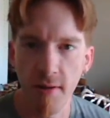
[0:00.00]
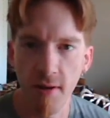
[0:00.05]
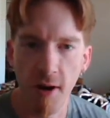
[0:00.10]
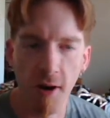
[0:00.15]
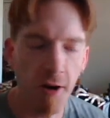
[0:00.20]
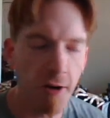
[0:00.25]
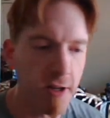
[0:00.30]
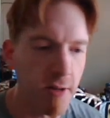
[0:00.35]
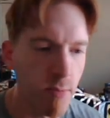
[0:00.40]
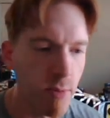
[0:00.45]

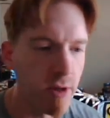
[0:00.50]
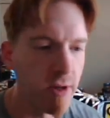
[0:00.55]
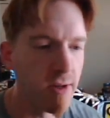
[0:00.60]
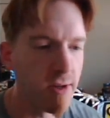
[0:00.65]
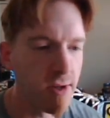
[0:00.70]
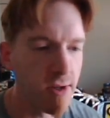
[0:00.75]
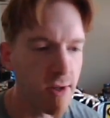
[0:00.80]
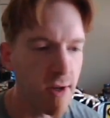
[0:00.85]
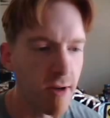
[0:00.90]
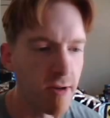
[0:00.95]

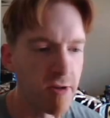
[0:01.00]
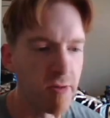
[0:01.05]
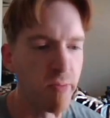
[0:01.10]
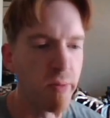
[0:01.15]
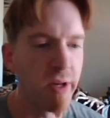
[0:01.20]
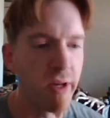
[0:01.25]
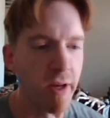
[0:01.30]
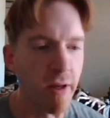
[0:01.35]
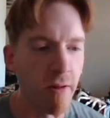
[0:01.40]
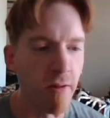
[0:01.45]
arguments as
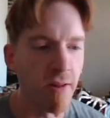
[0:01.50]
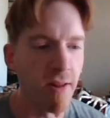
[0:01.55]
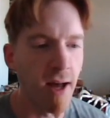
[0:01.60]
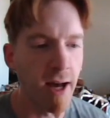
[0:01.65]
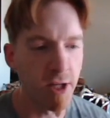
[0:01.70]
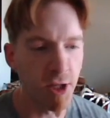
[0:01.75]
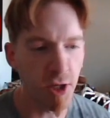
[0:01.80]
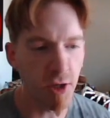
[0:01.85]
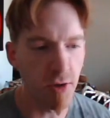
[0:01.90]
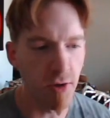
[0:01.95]
being
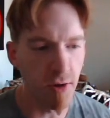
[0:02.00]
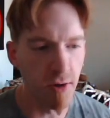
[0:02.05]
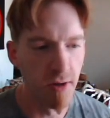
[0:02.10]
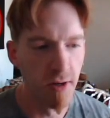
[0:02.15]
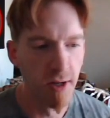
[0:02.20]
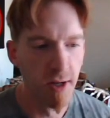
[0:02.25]
logical.